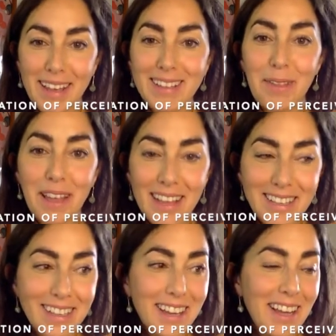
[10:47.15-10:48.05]
So
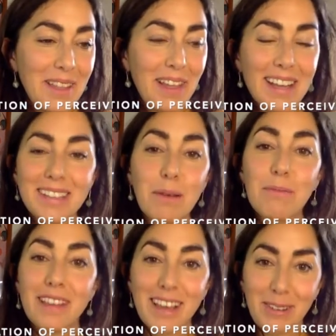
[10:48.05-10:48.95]
that's
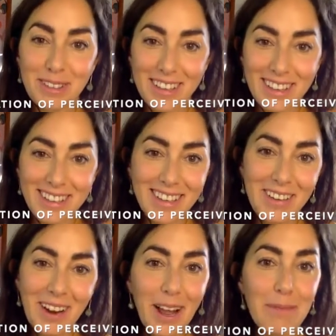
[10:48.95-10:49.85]
something else to consider.
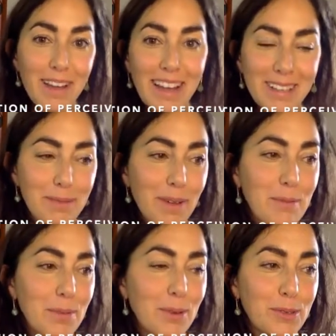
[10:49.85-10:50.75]
I hope that hasn't
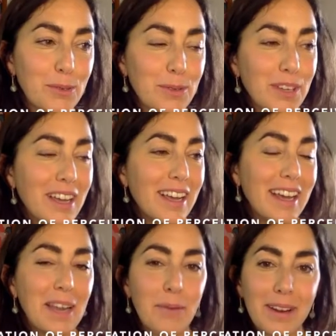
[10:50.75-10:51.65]
bamboozled
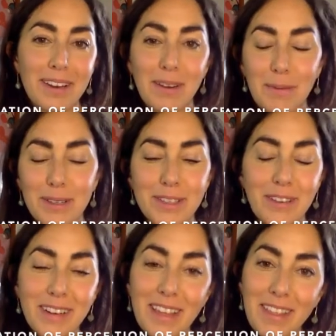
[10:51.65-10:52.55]
anyone. It's
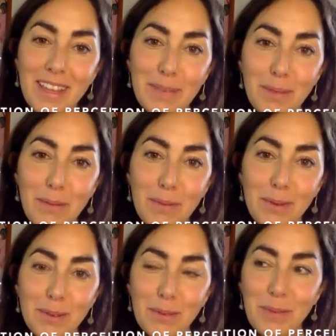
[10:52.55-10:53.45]
definitely a thing. It's
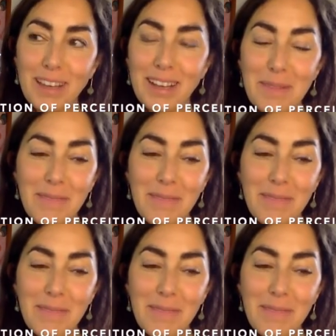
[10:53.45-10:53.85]
bamboozled me.